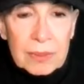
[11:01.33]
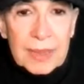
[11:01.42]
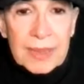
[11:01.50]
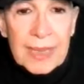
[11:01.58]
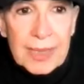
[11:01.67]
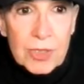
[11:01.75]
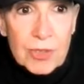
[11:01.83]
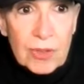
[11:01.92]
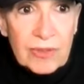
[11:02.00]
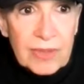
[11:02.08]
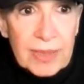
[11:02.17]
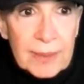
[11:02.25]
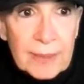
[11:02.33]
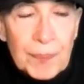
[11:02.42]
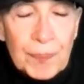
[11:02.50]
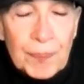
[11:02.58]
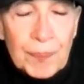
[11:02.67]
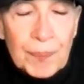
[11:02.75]
the nature of it.
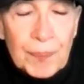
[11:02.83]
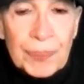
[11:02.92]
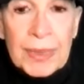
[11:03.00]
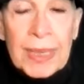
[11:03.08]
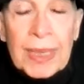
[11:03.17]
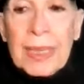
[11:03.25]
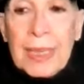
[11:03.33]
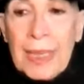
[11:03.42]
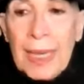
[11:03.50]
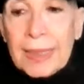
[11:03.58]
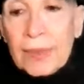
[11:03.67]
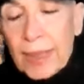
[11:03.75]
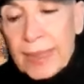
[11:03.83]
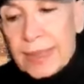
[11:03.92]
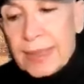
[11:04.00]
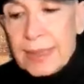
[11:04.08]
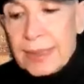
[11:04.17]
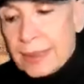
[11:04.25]
Anyway,
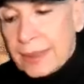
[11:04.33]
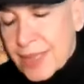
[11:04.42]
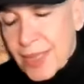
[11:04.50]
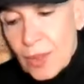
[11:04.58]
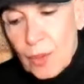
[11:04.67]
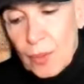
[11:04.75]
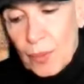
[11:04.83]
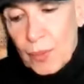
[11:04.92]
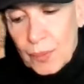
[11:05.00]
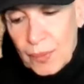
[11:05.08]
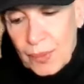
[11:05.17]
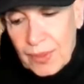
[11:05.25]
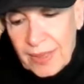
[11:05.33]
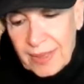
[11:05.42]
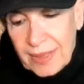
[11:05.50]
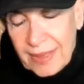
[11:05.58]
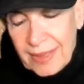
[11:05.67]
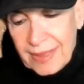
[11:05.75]
so the
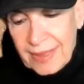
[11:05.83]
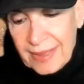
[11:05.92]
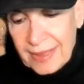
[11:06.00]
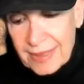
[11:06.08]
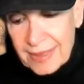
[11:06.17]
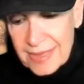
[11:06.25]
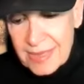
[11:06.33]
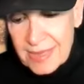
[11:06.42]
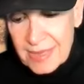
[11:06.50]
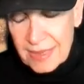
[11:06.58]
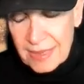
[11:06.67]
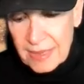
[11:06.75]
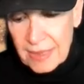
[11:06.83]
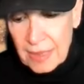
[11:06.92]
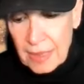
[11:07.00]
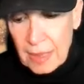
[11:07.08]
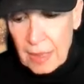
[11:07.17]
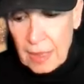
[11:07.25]
the thing is
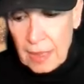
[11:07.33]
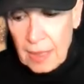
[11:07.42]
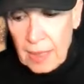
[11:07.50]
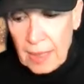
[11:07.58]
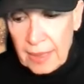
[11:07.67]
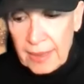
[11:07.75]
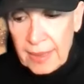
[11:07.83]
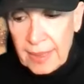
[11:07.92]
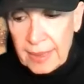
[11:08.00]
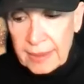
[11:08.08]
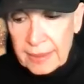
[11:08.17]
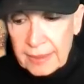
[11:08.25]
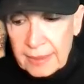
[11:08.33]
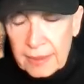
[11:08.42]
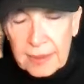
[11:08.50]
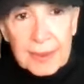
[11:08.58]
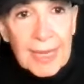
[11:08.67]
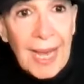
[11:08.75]
that
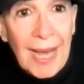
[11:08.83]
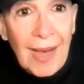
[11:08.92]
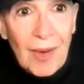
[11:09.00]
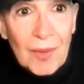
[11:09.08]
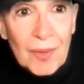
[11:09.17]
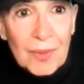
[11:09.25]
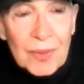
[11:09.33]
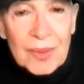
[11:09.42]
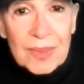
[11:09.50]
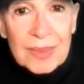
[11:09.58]
now